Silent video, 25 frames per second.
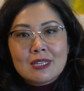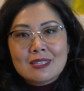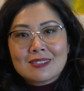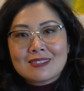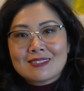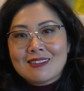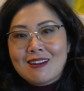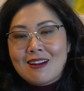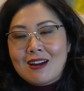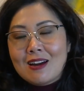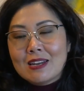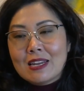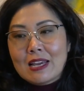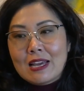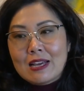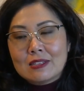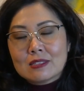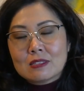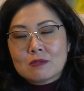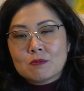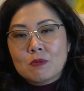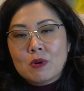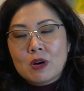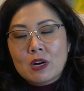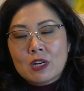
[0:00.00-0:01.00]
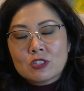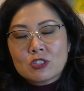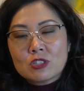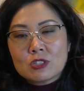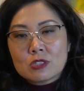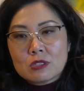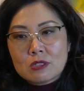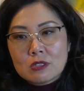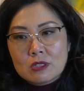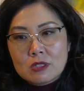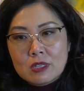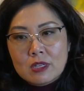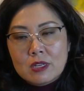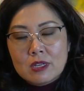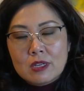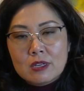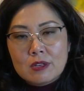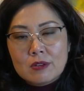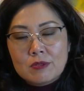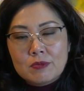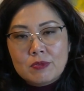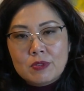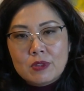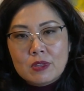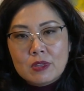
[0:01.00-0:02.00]
It's not as much
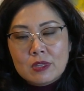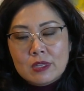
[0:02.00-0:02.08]
the,